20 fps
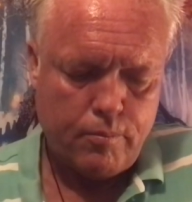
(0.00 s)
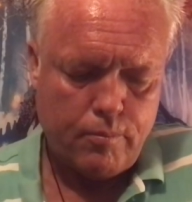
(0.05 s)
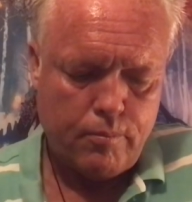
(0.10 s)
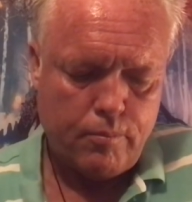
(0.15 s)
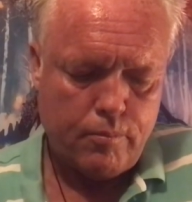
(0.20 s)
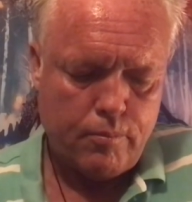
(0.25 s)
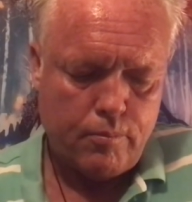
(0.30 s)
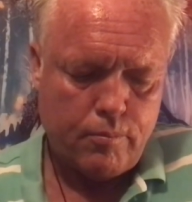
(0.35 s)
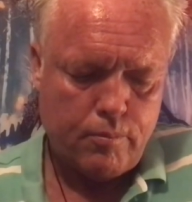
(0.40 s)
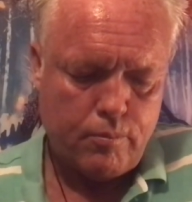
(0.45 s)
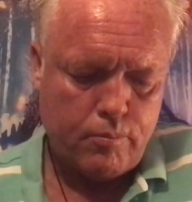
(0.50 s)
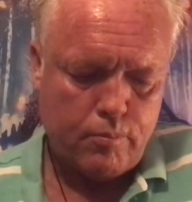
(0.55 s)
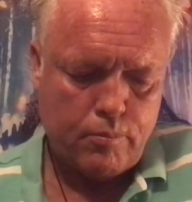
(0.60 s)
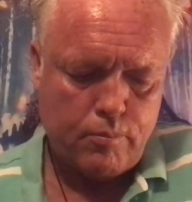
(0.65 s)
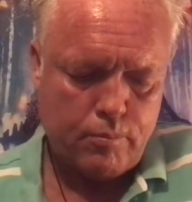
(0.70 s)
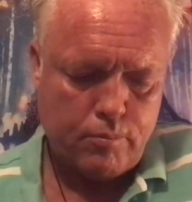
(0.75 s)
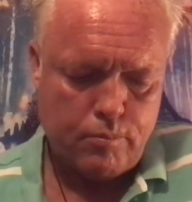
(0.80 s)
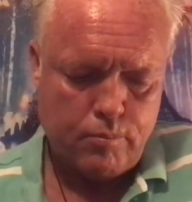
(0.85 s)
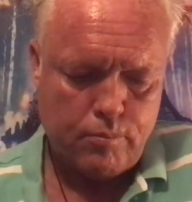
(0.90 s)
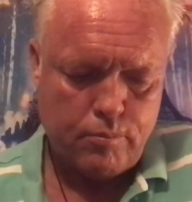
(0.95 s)

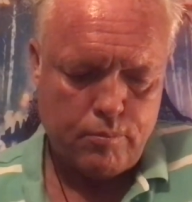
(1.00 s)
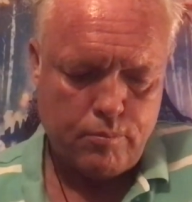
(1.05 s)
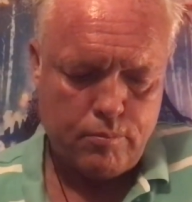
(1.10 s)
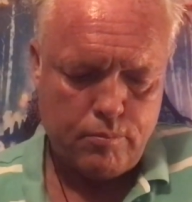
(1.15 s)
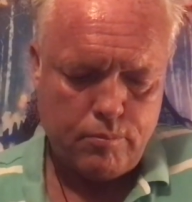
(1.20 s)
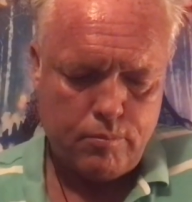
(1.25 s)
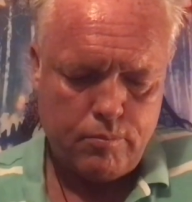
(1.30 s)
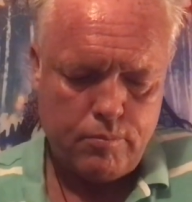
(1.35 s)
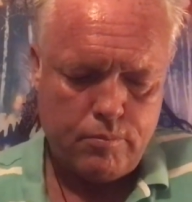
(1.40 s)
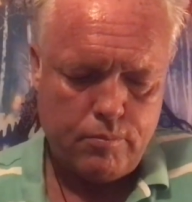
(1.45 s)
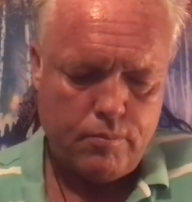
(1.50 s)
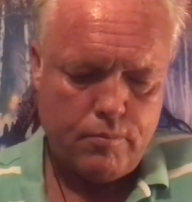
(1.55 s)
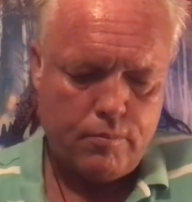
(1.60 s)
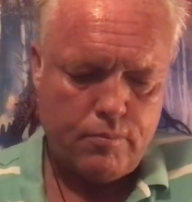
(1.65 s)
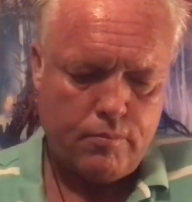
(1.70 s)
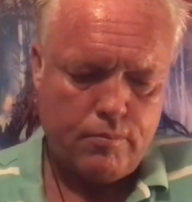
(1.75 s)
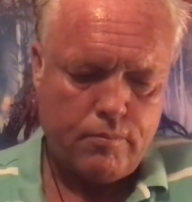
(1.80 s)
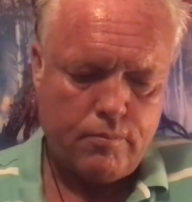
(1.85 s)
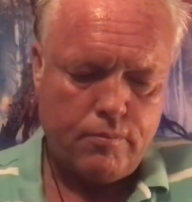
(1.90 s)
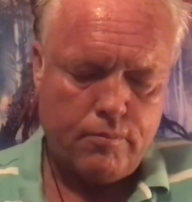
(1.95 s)

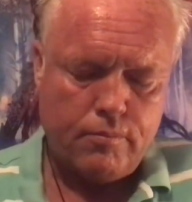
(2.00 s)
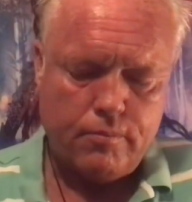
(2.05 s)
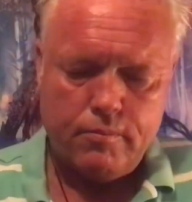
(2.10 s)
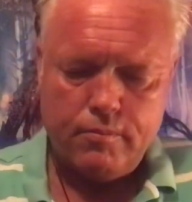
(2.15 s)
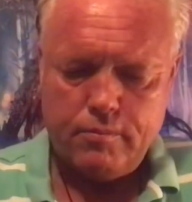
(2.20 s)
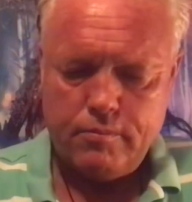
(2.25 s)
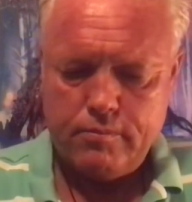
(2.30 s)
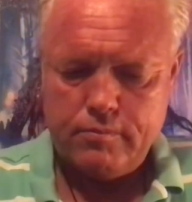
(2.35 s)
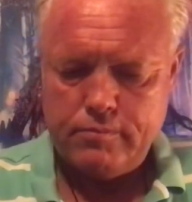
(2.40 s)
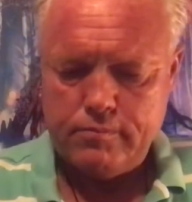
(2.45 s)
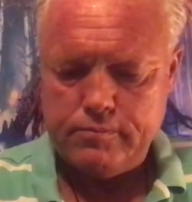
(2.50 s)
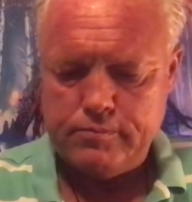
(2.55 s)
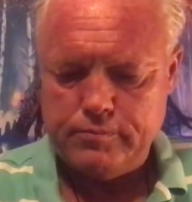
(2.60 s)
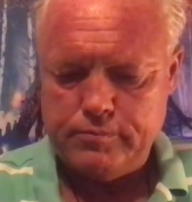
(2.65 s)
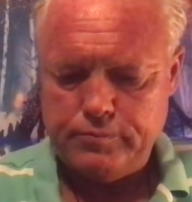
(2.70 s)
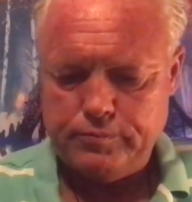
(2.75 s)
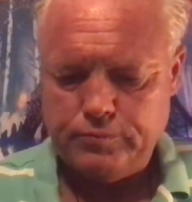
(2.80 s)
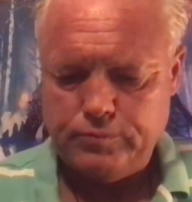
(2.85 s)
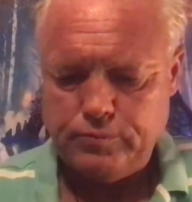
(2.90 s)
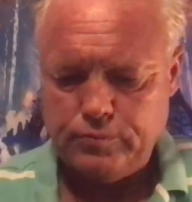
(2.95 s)
Nothing is said.